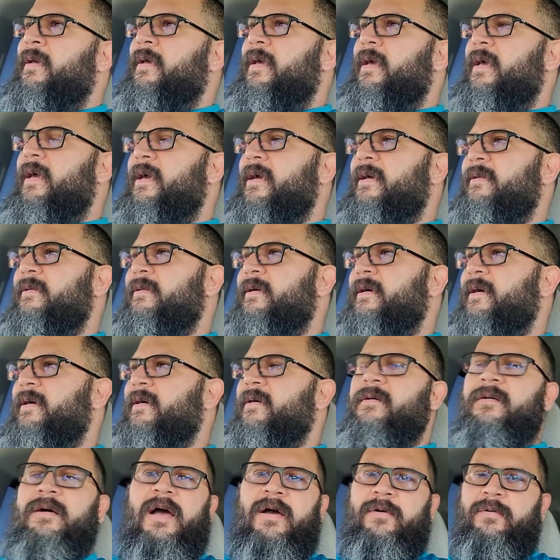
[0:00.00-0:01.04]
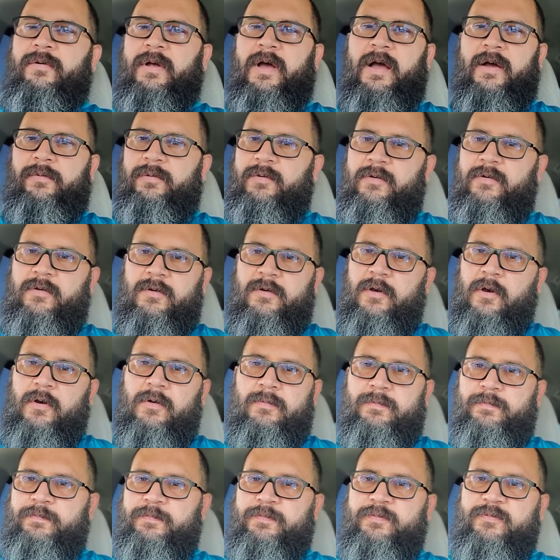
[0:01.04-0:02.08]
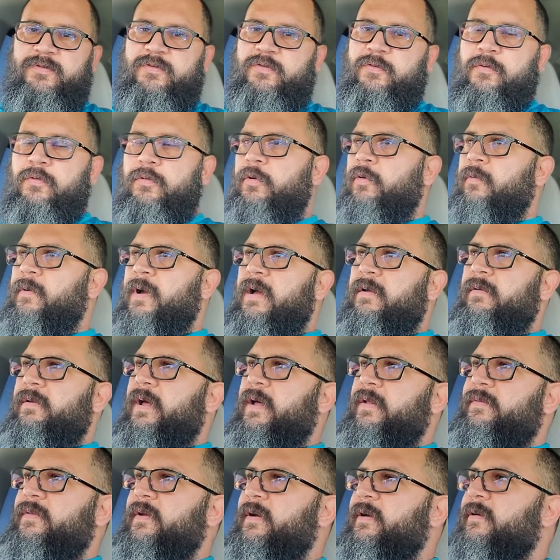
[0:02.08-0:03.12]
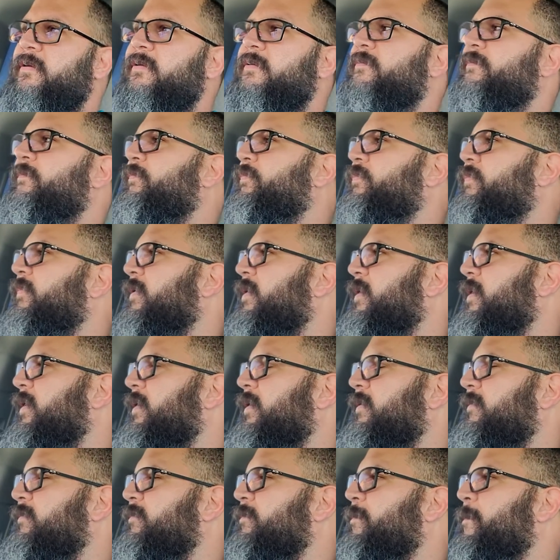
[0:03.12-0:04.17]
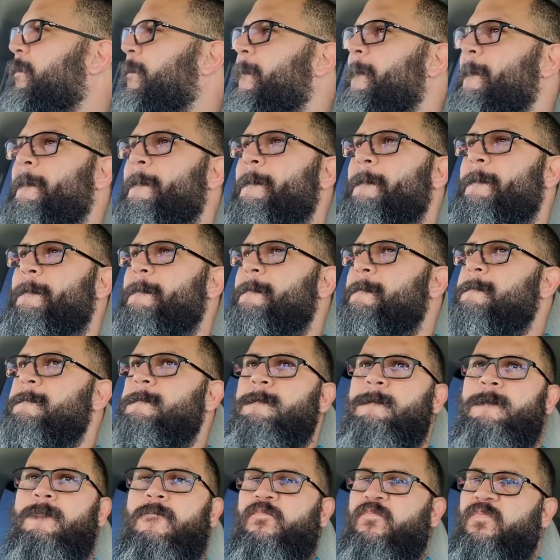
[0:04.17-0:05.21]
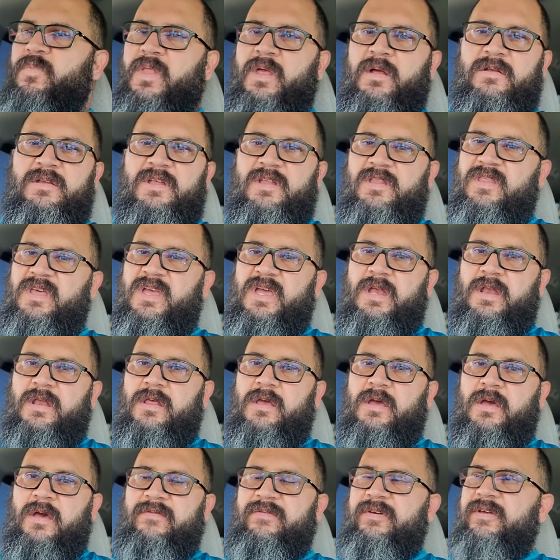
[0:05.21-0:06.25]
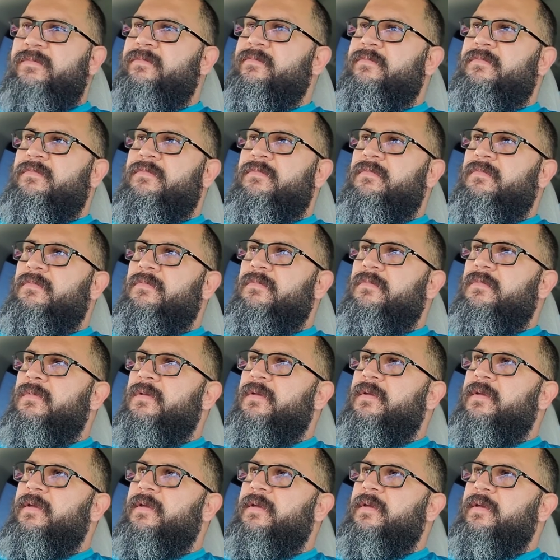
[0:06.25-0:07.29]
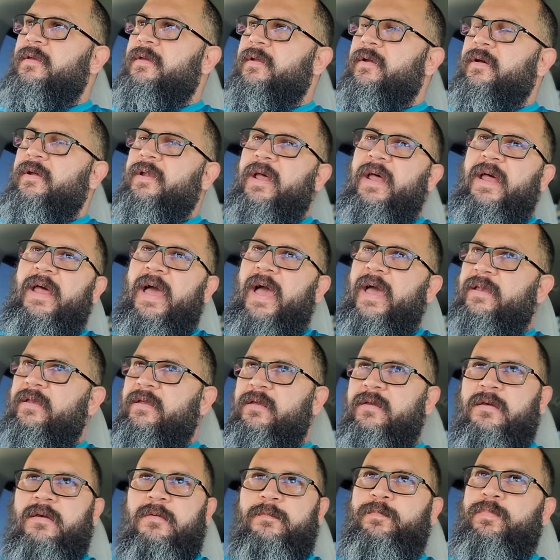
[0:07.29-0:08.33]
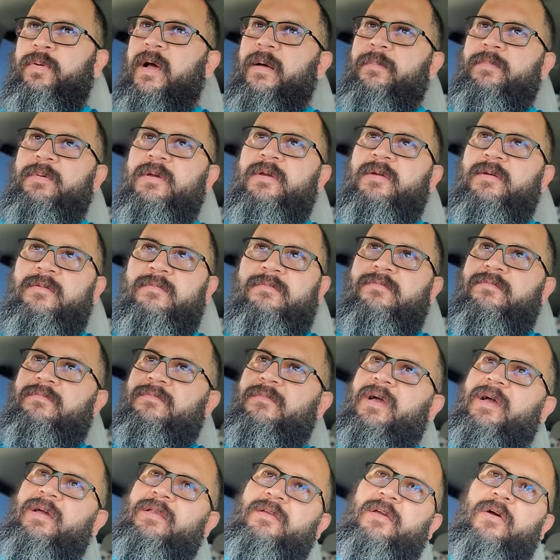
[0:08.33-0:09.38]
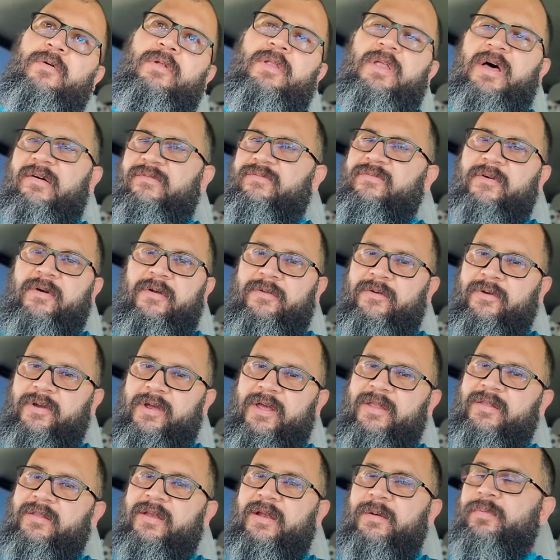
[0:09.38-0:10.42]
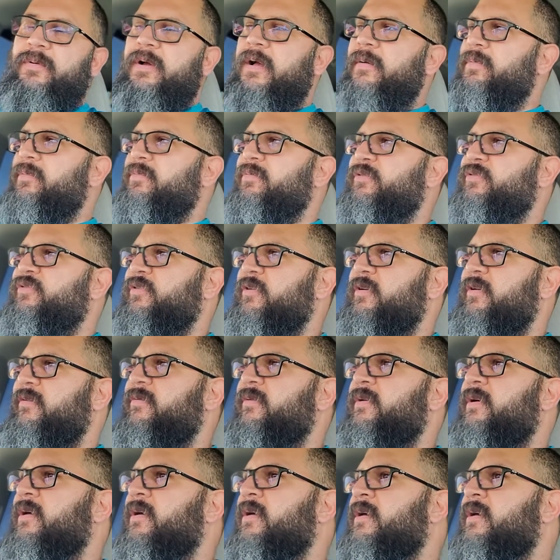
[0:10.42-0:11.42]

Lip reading: And I would go screw around out there and didn't think anything of it. And I'd go a lot farther again than I probably should have.